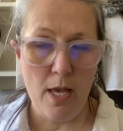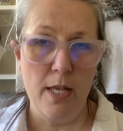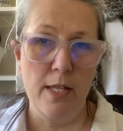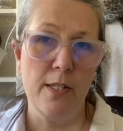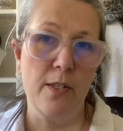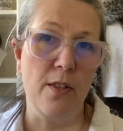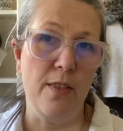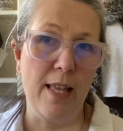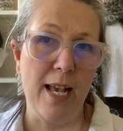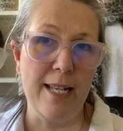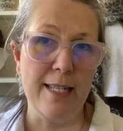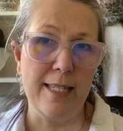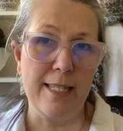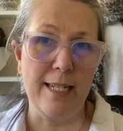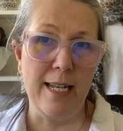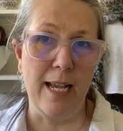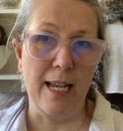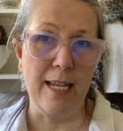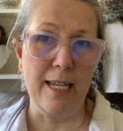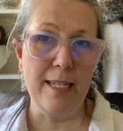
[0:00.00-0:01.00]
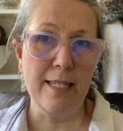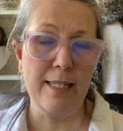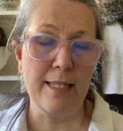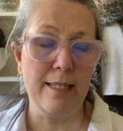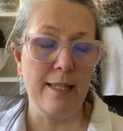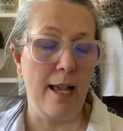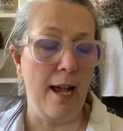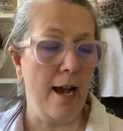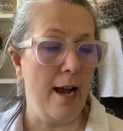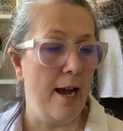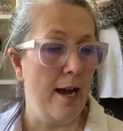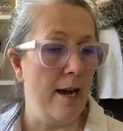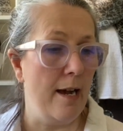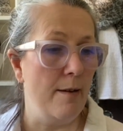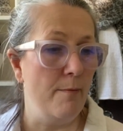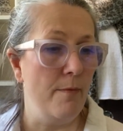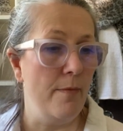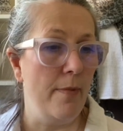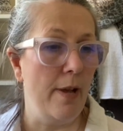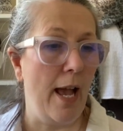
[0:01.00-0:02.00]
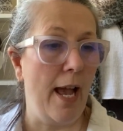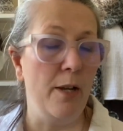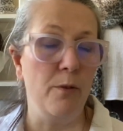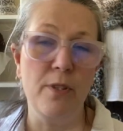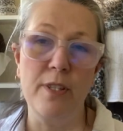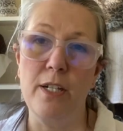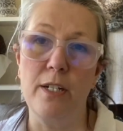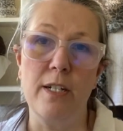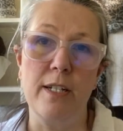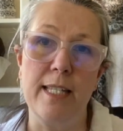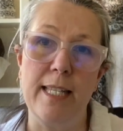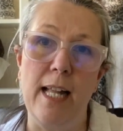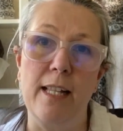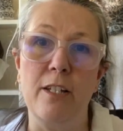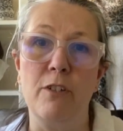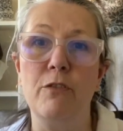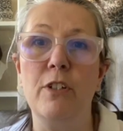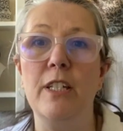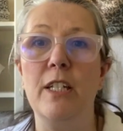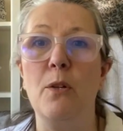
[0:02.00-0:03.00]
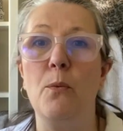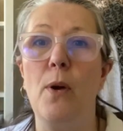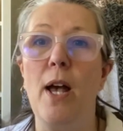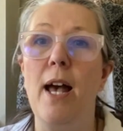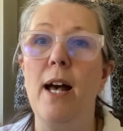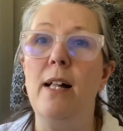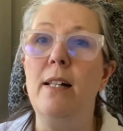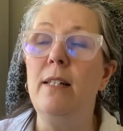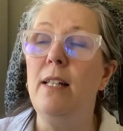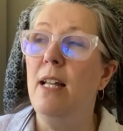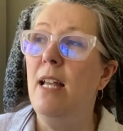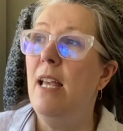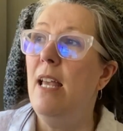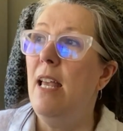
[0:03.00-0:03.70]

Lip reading: So that's nice. And they're selling really well.